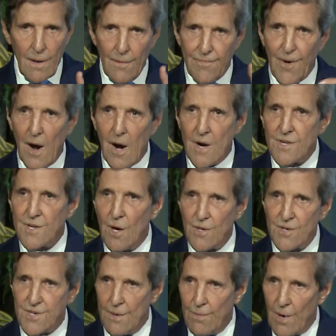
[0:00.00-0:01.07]
Lafarge
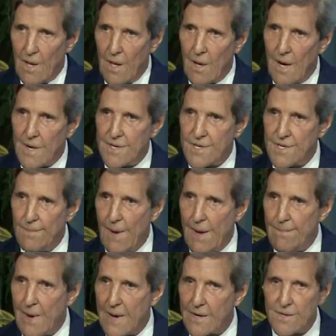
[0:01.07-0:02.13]
Holcim, one of the largest
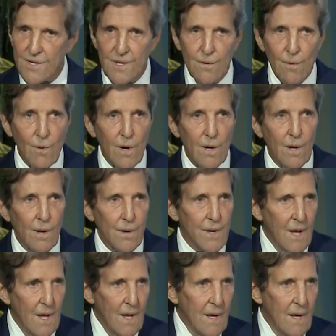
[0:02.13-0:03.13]
cement makers in the world,